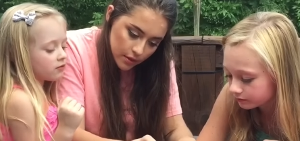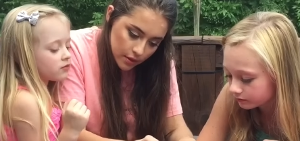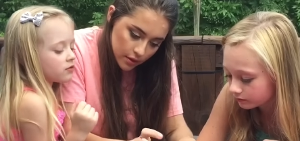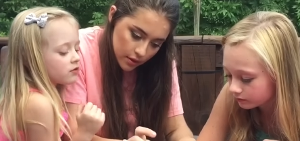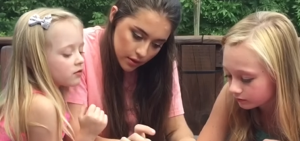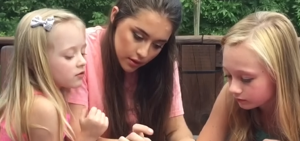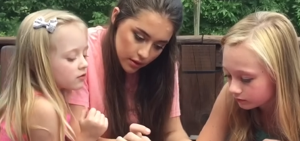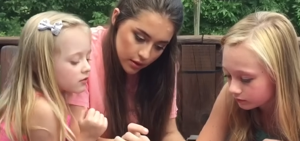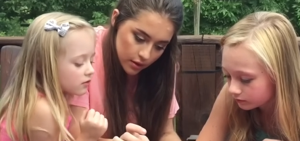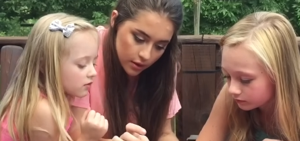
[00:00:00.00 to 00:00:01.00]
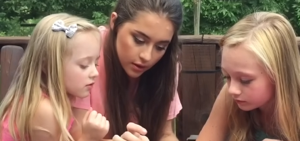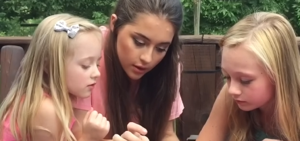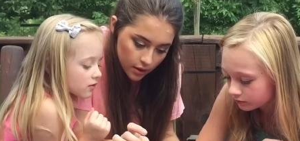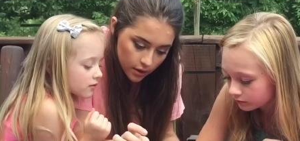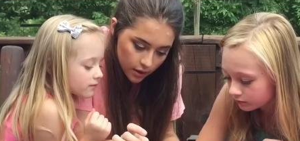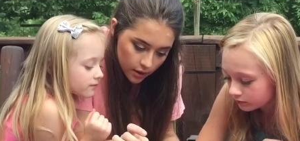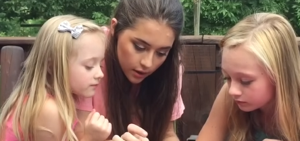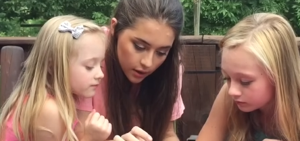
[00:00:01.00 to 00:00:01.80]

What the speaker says: (silence)